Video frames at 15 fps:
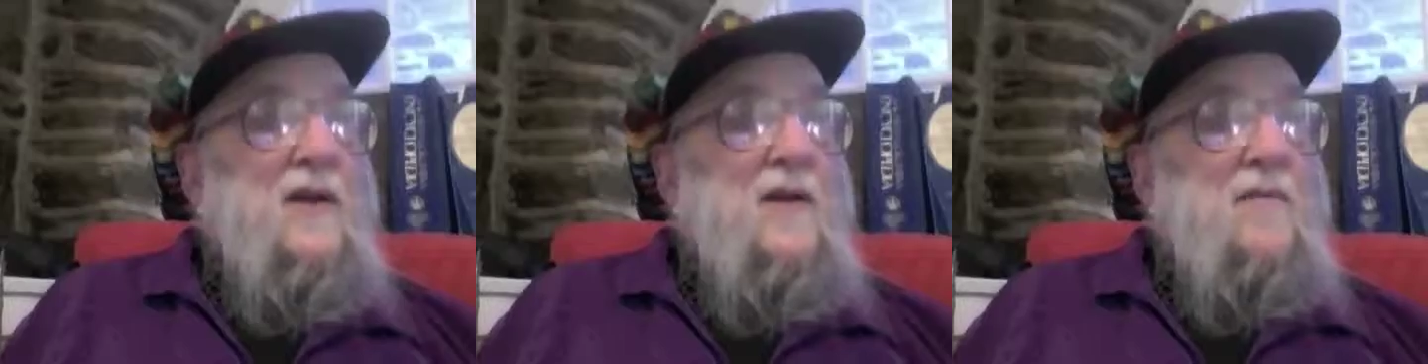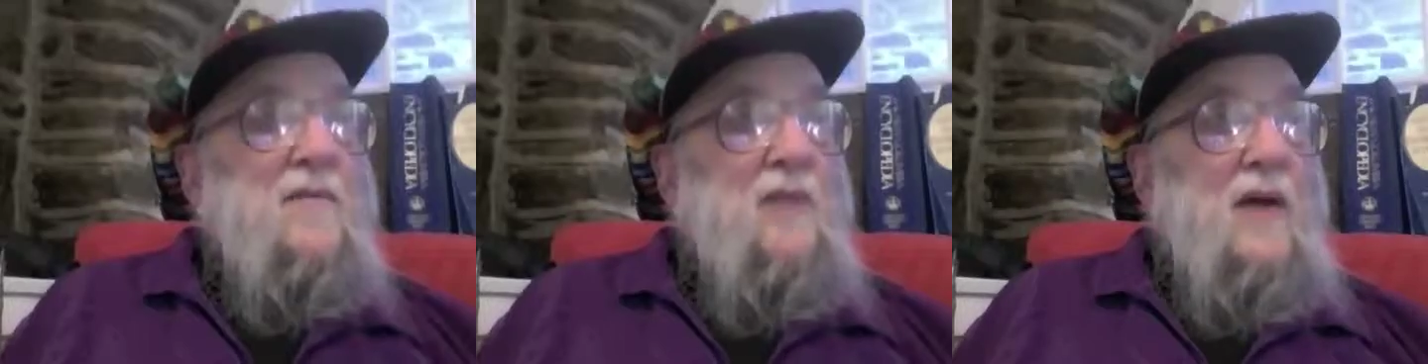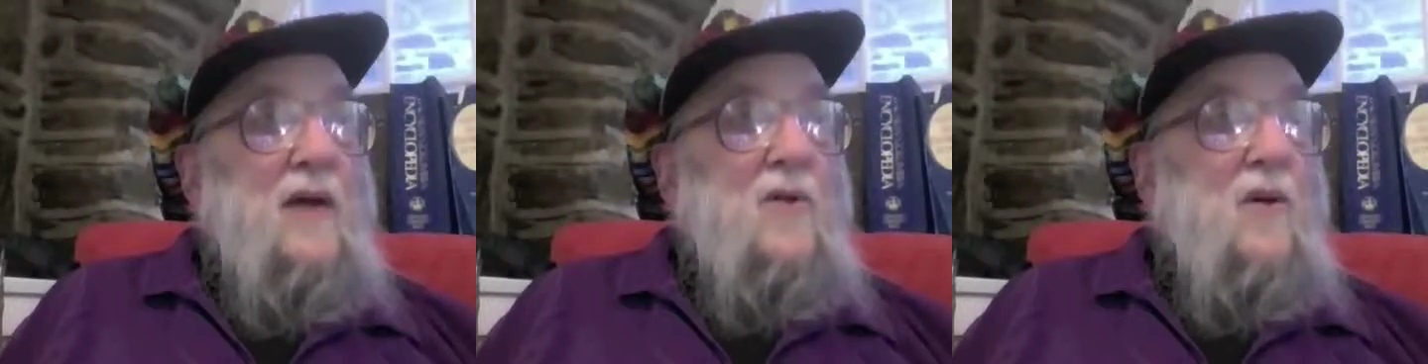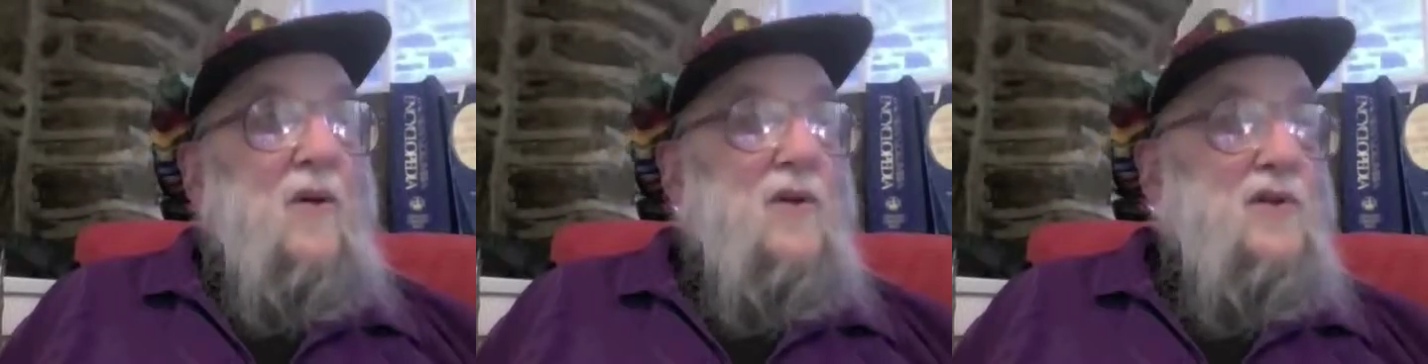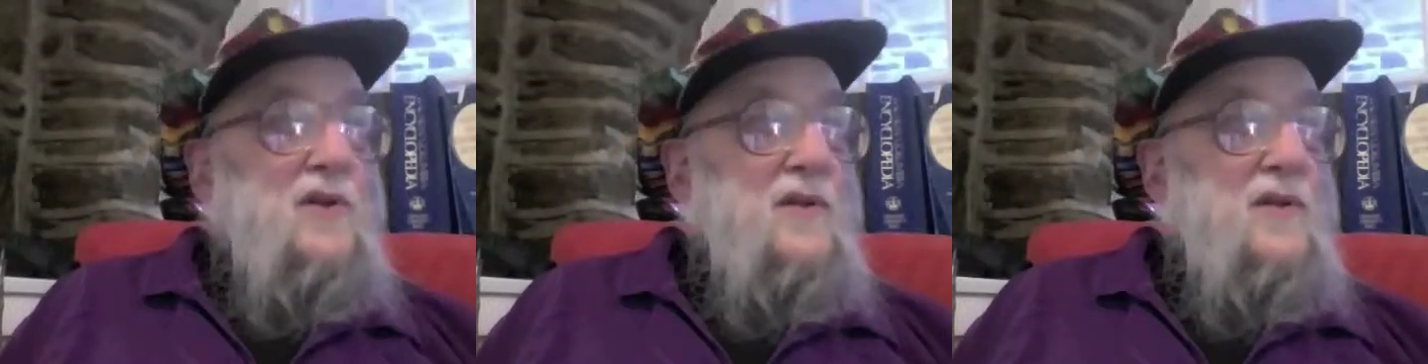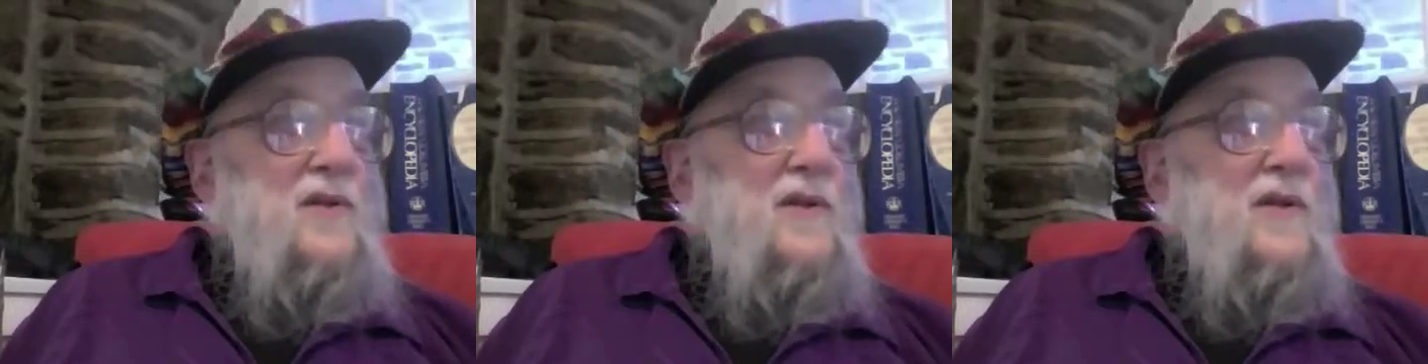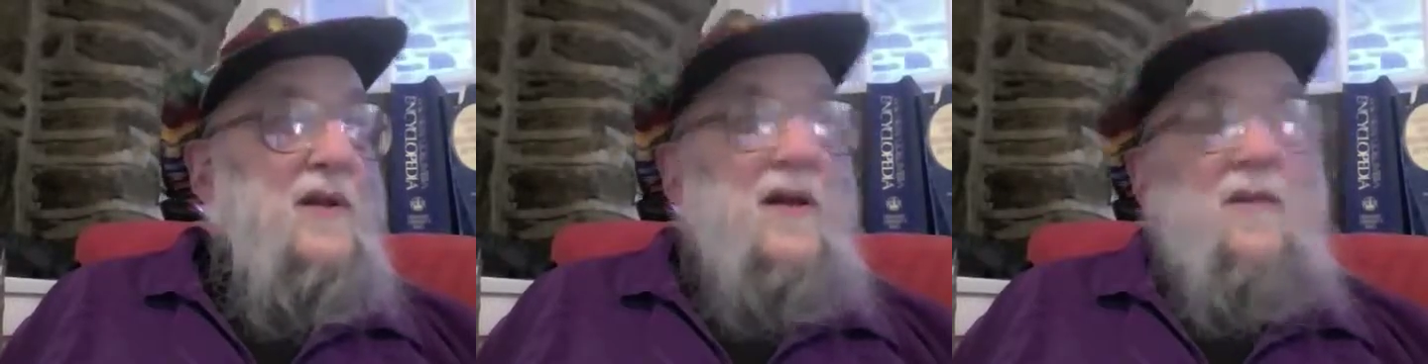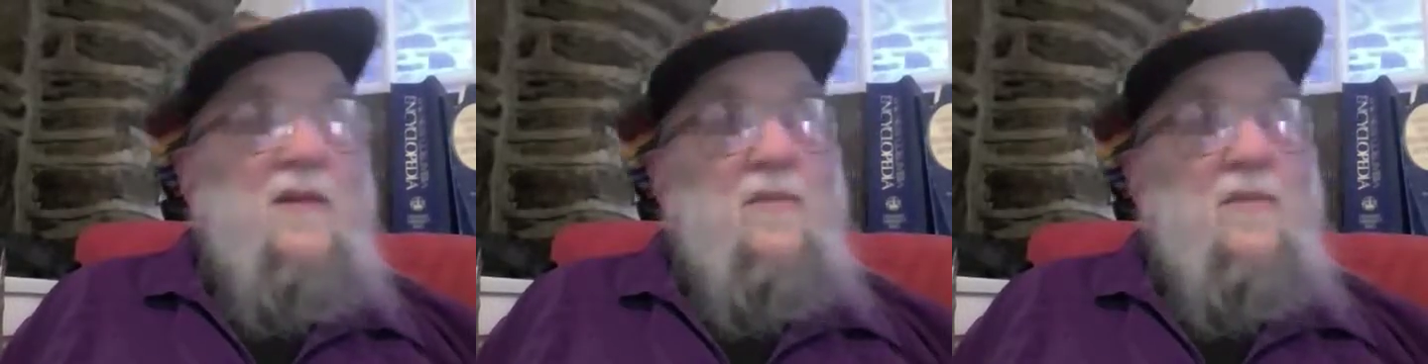Black Washington
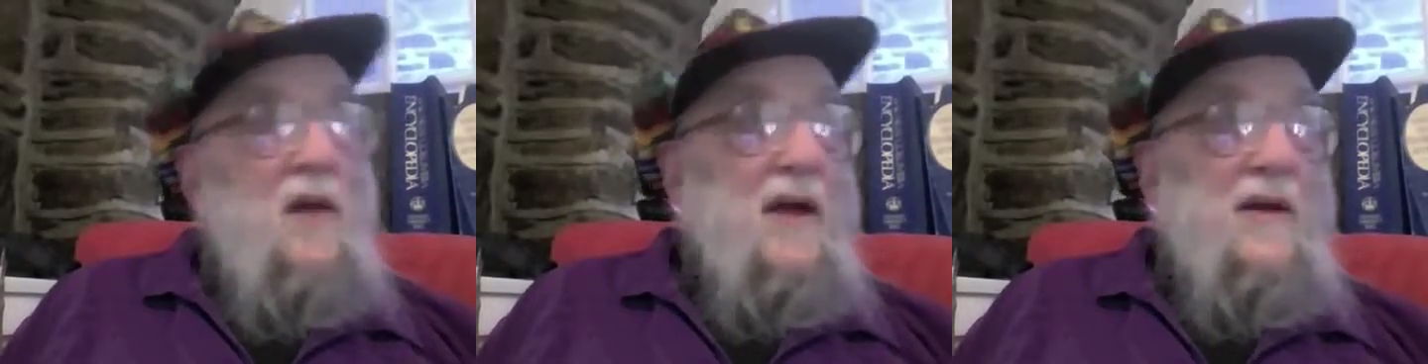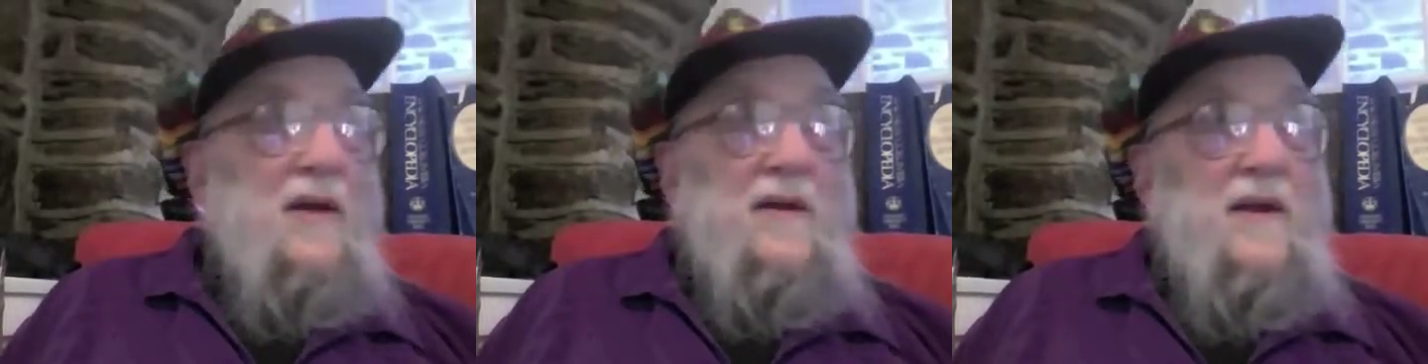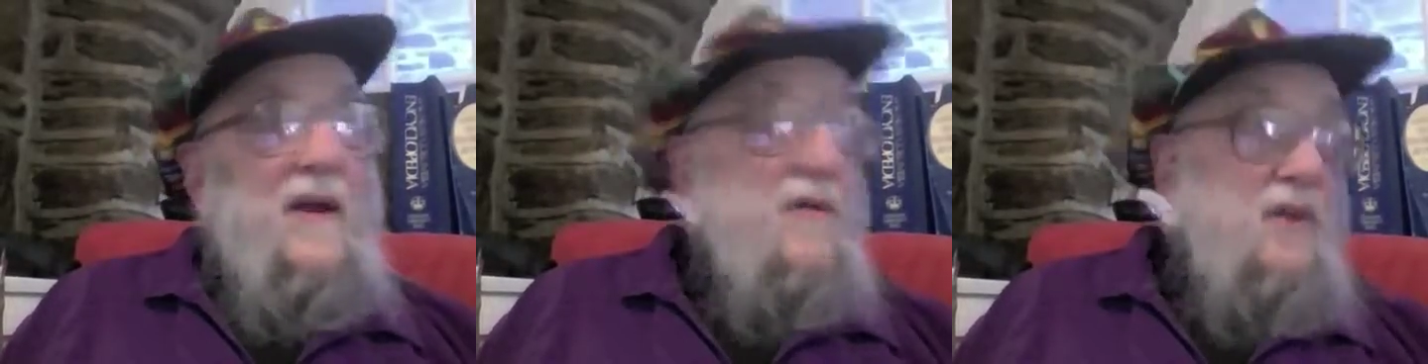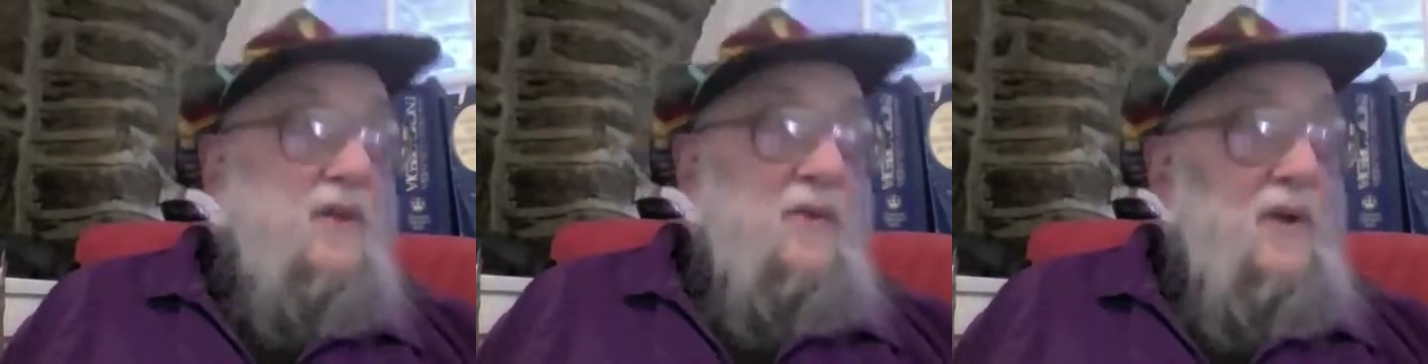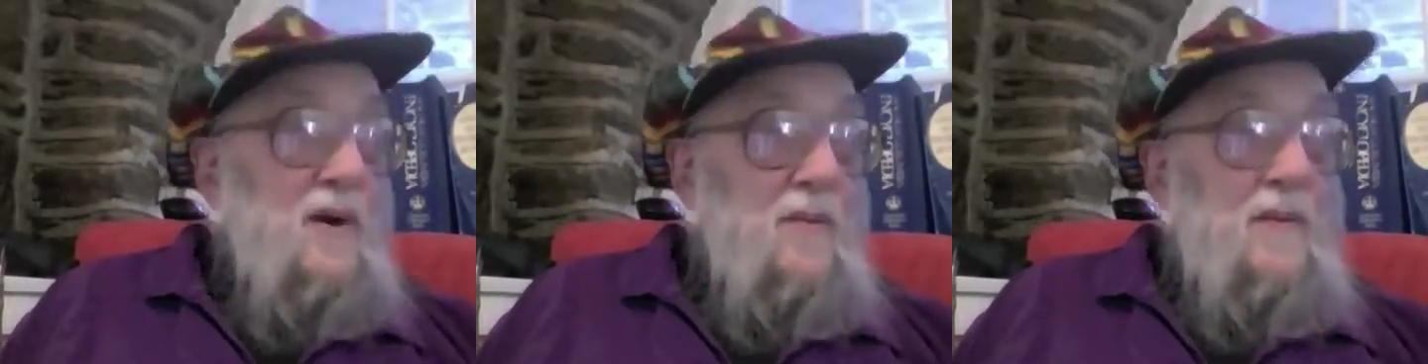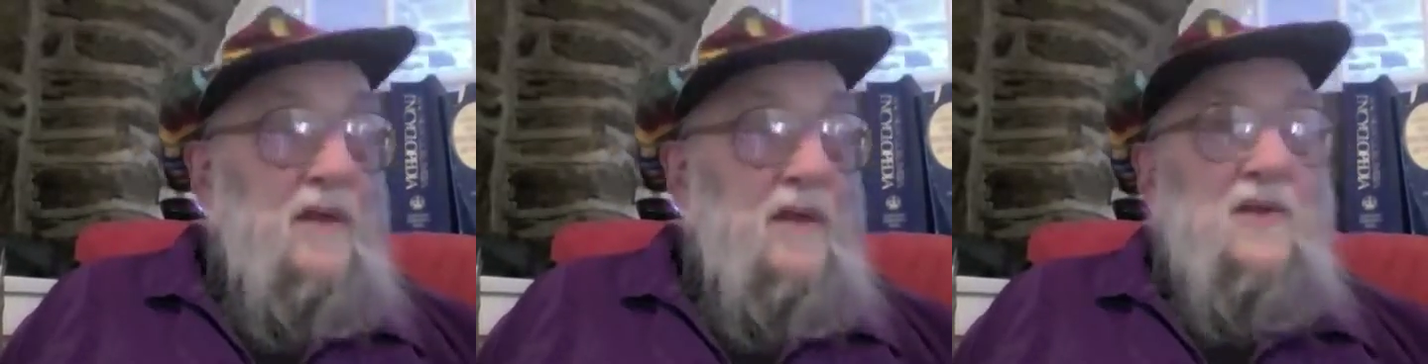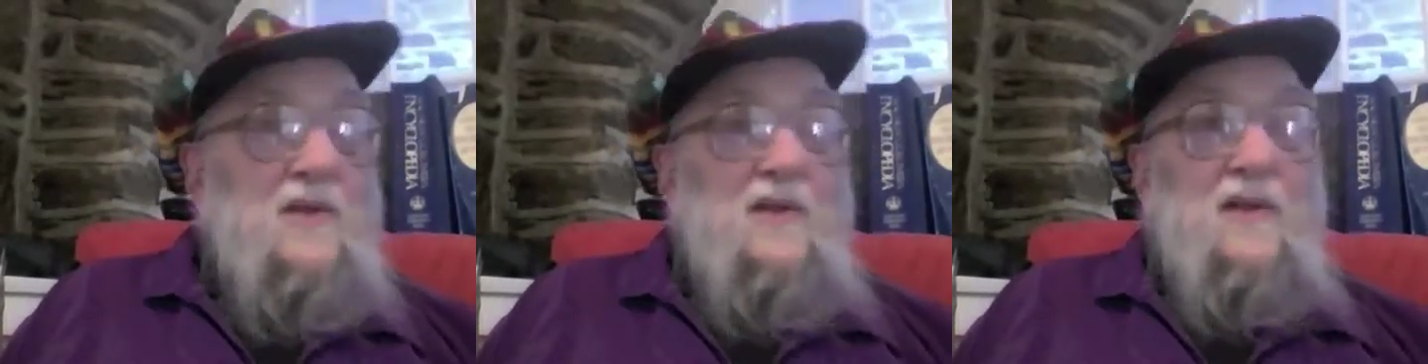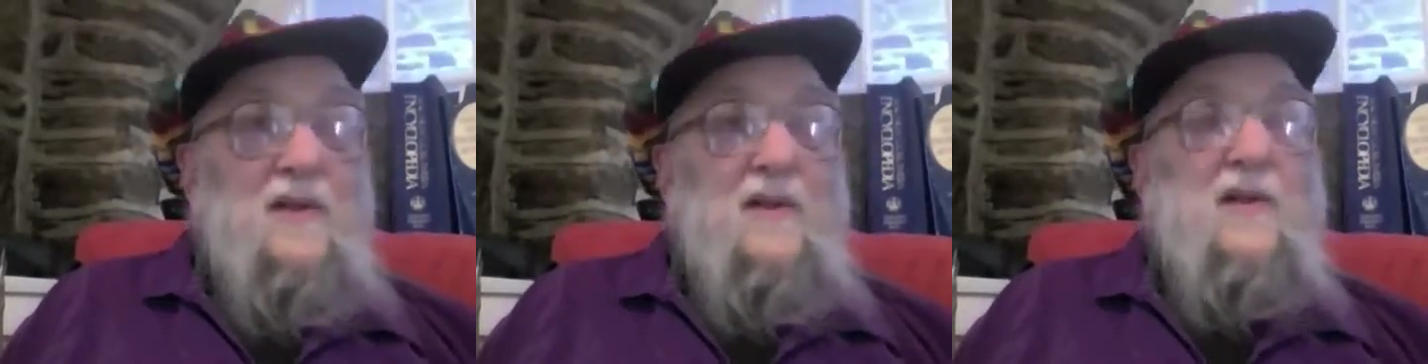and Black everywhere
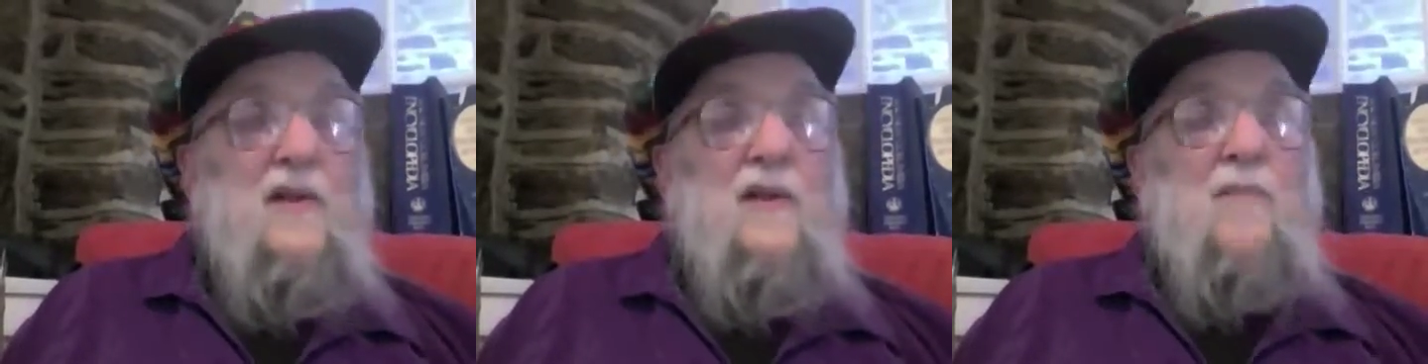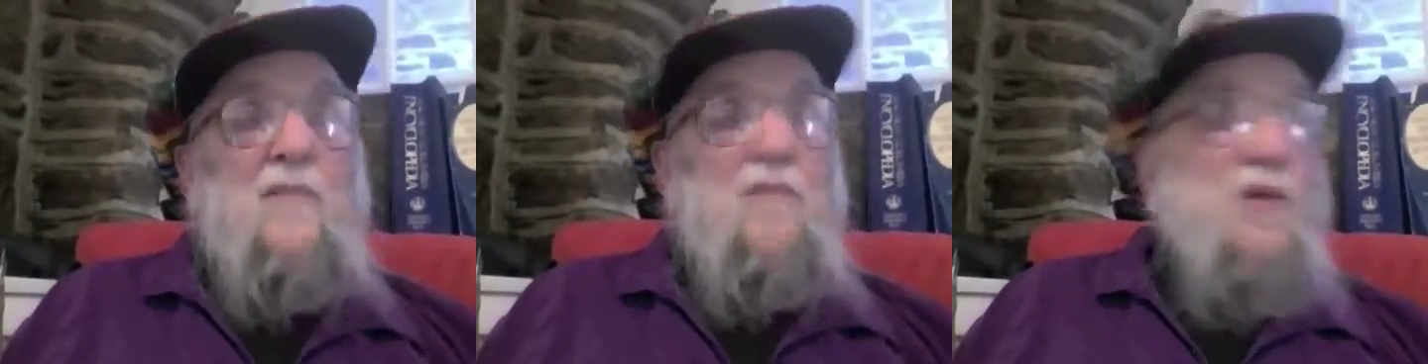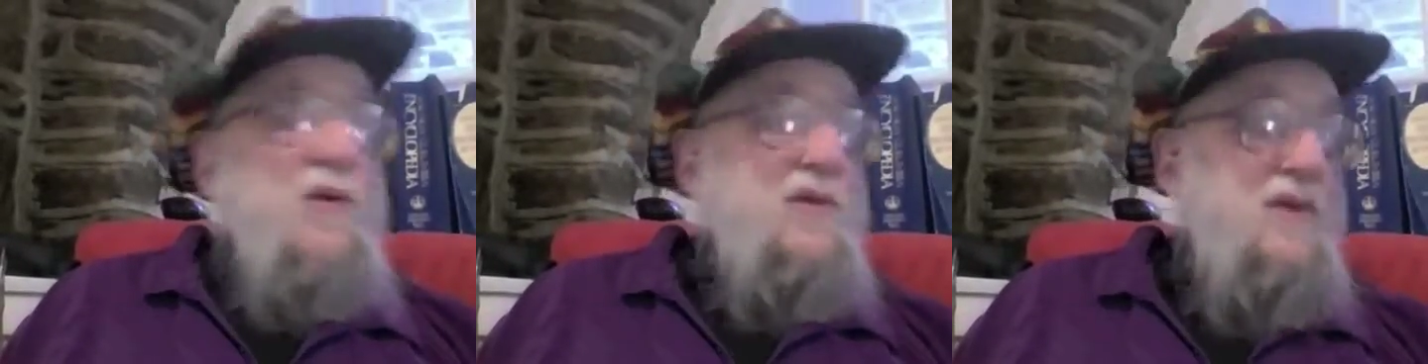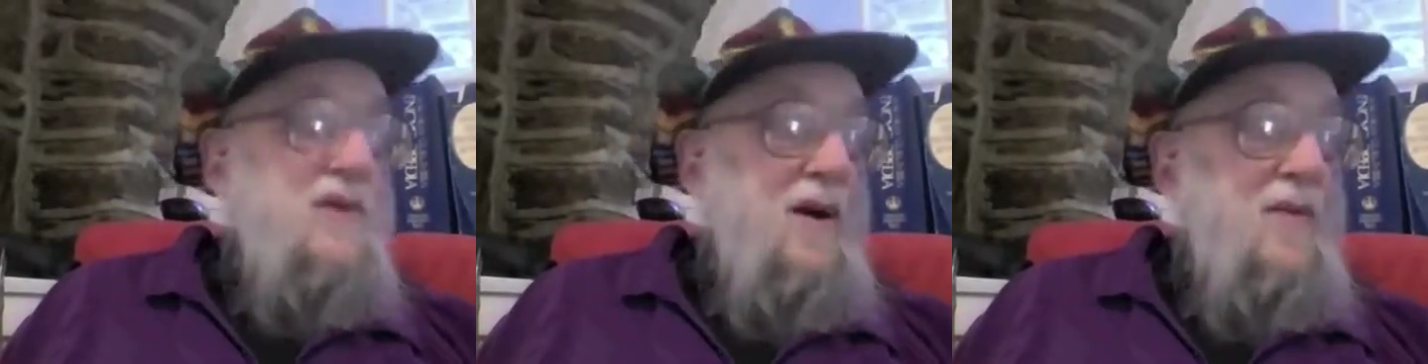basically blows up.